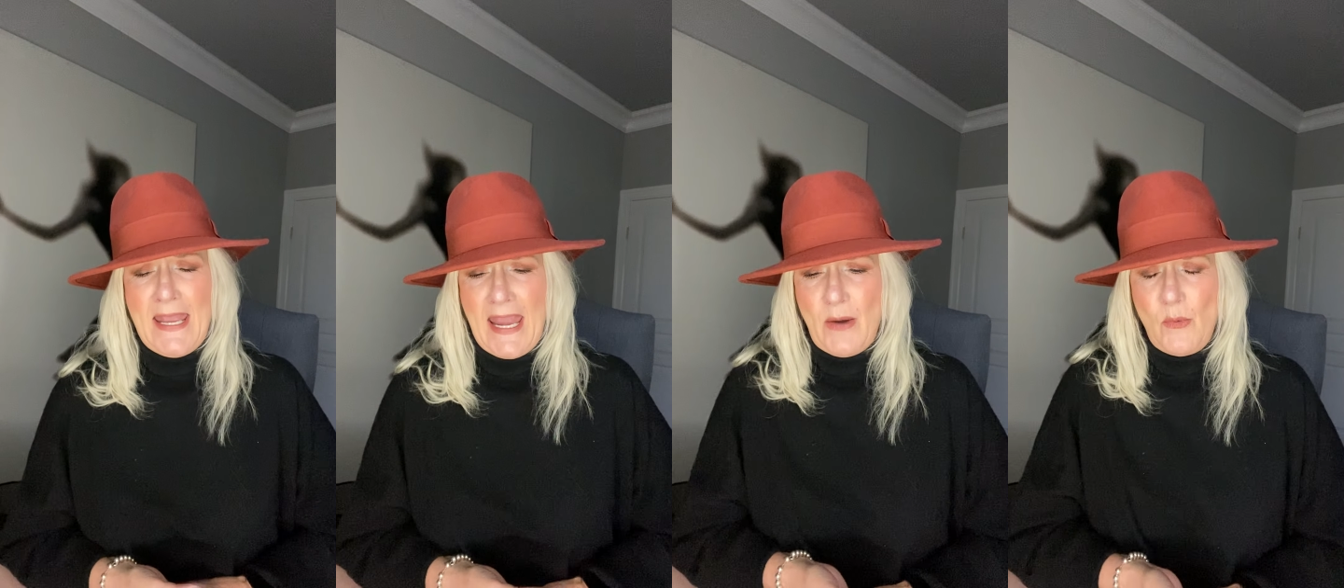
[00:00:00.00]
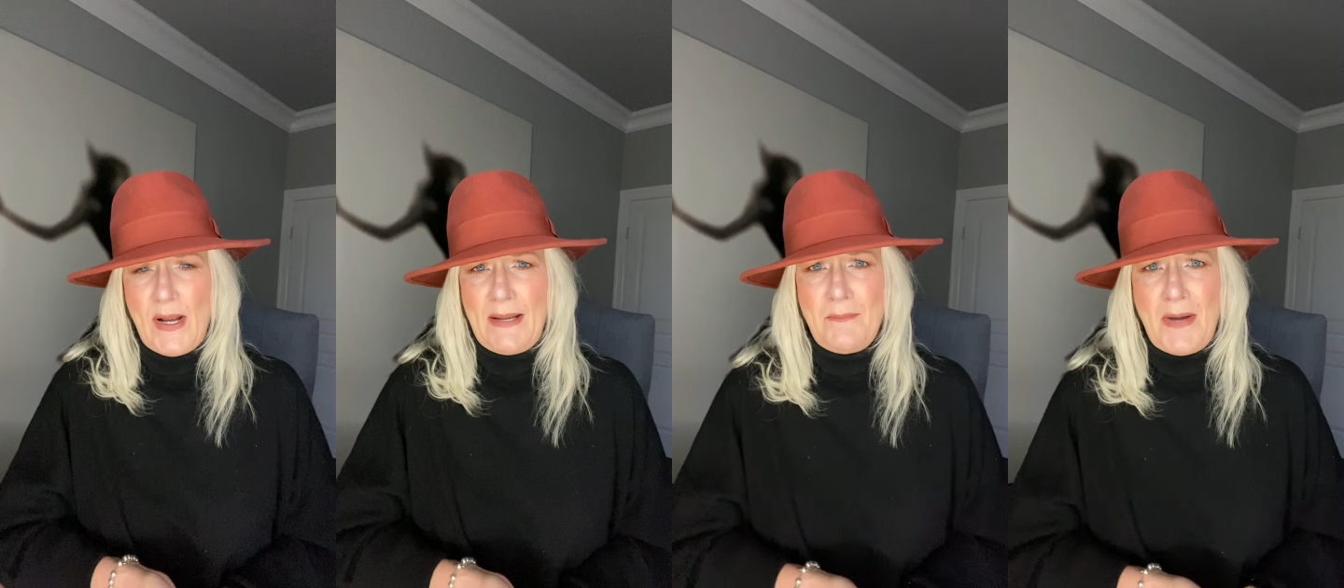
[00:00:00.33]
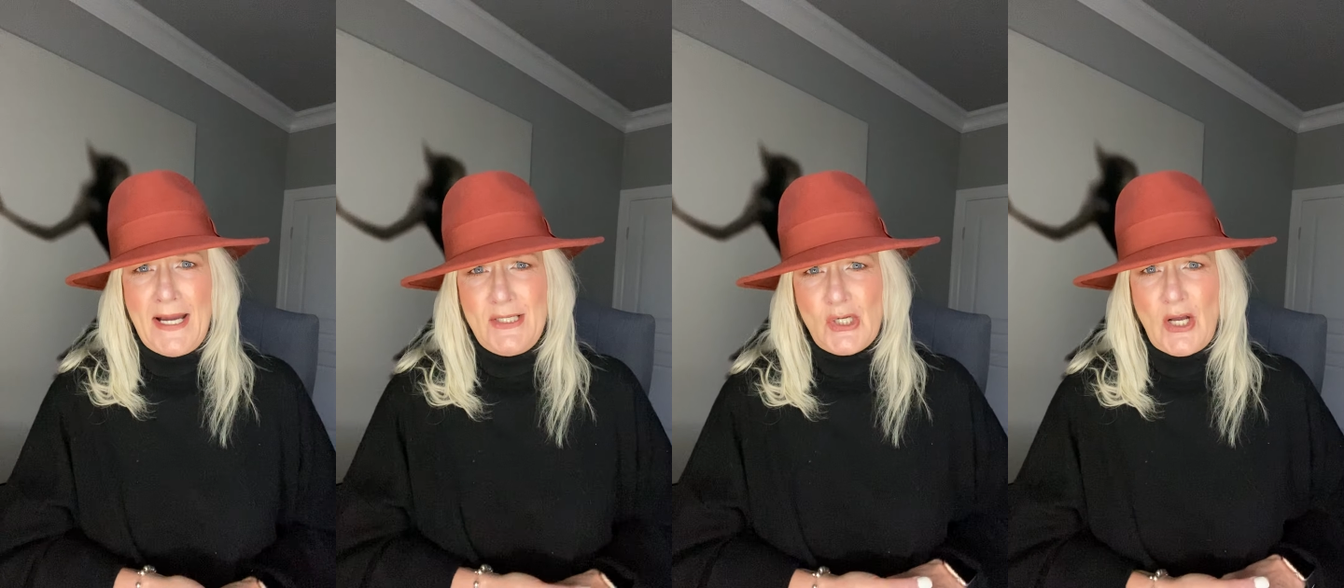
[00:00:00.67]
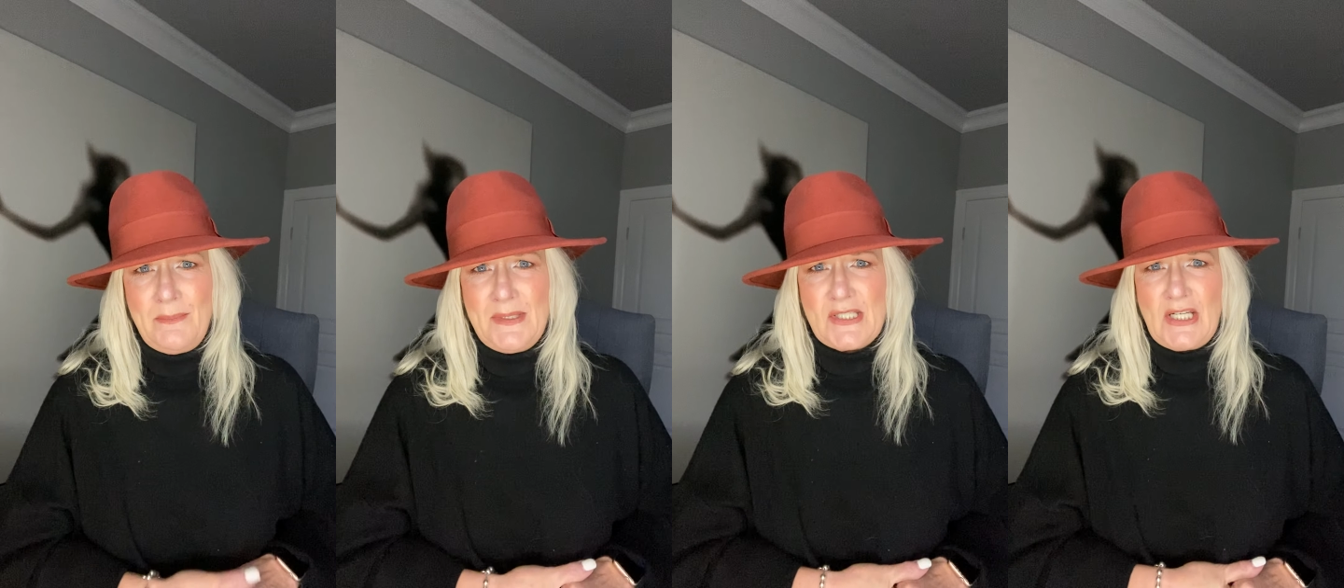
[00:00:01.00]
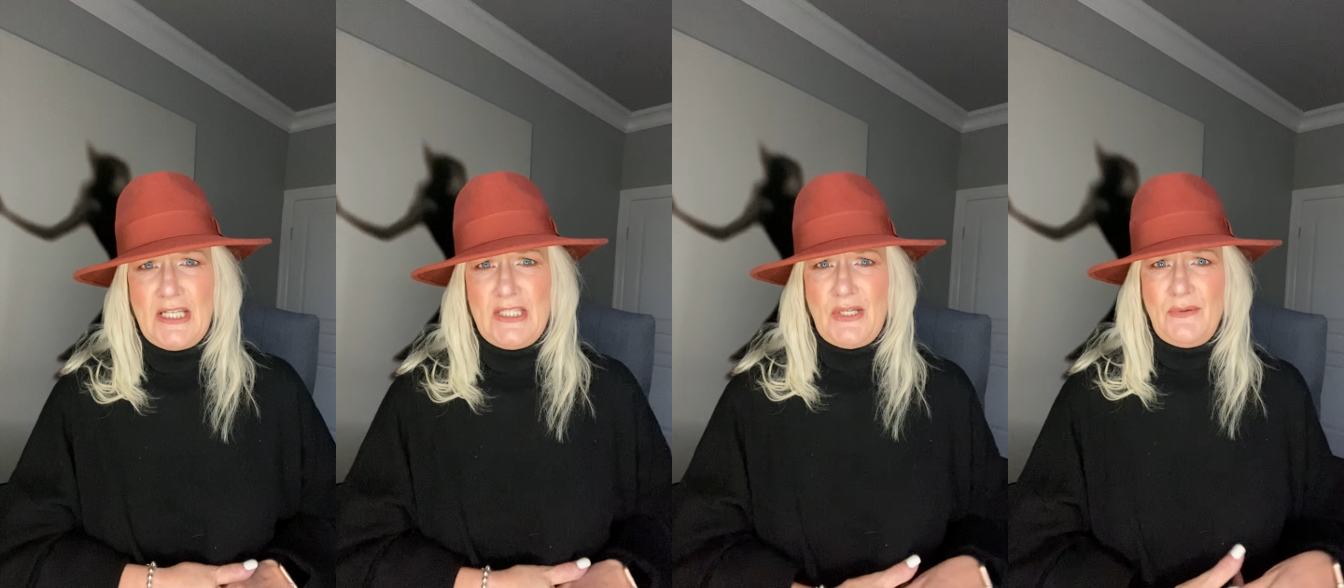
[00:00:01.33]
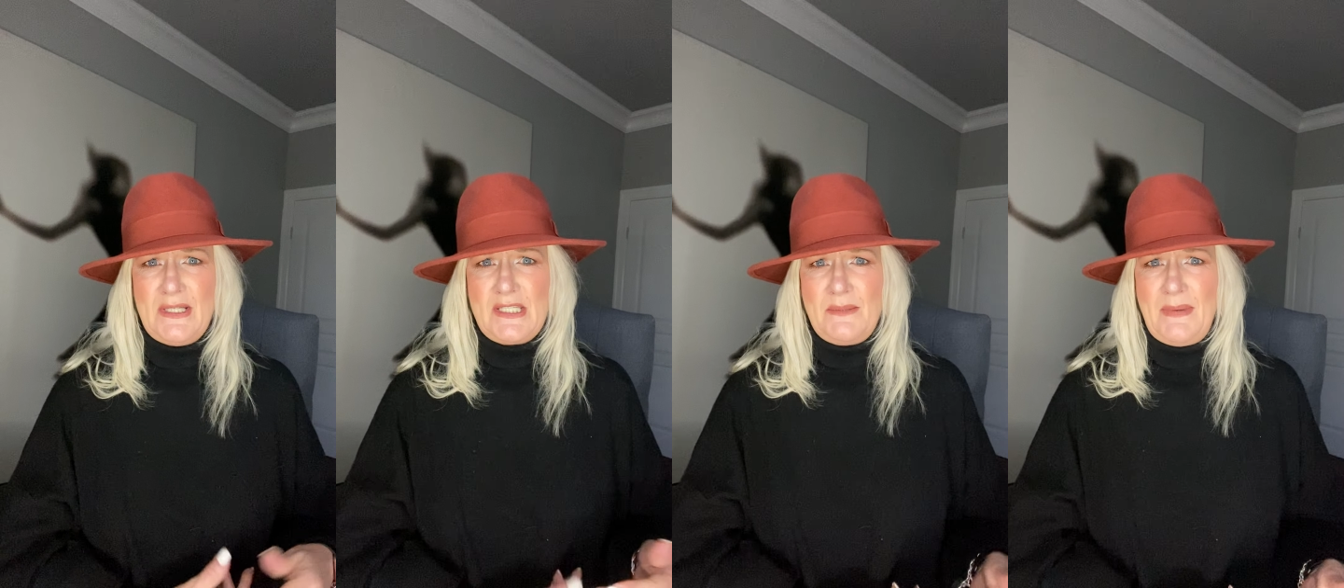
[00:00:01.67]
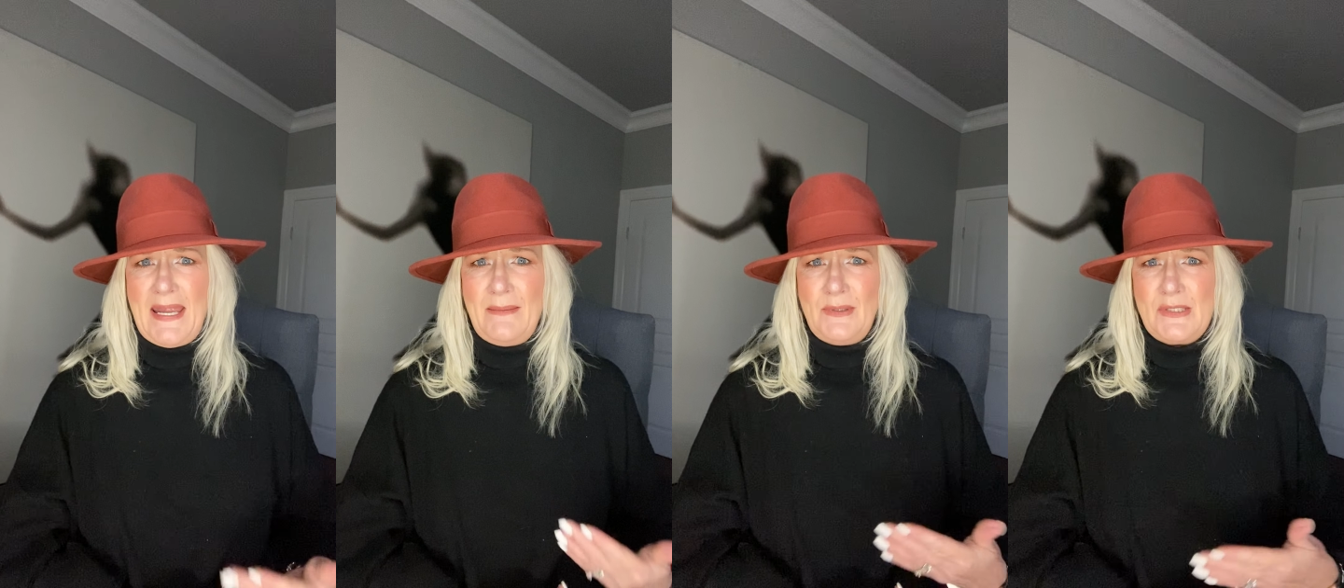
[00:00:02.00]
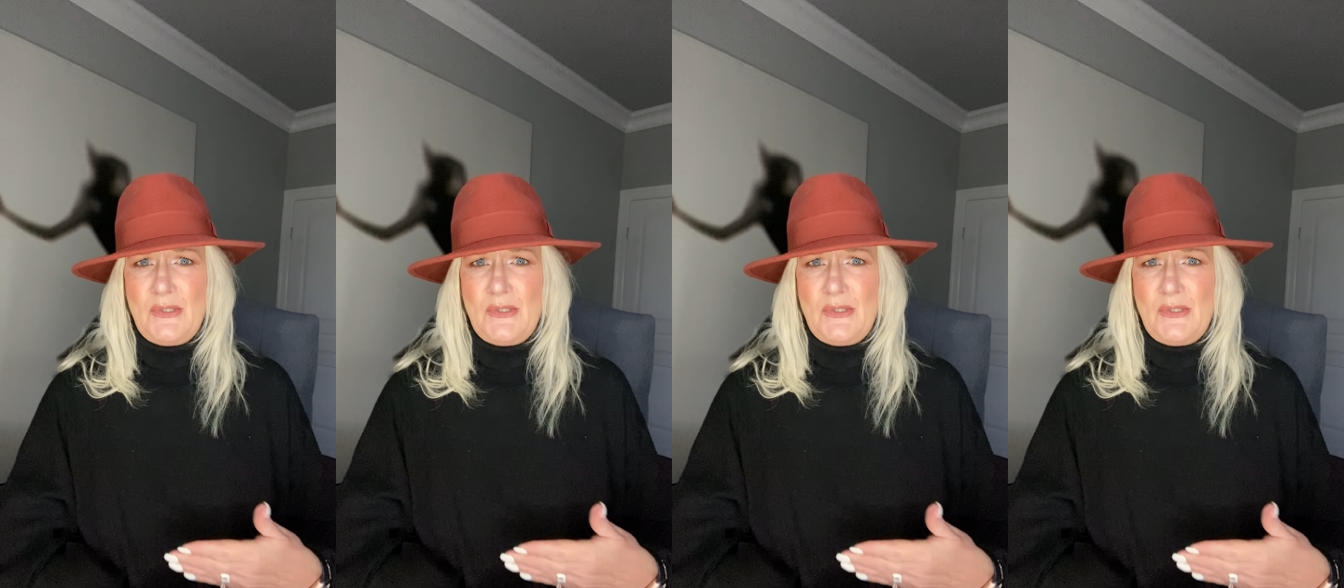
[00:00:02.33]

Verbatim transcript: And what my job is gonna do is to be able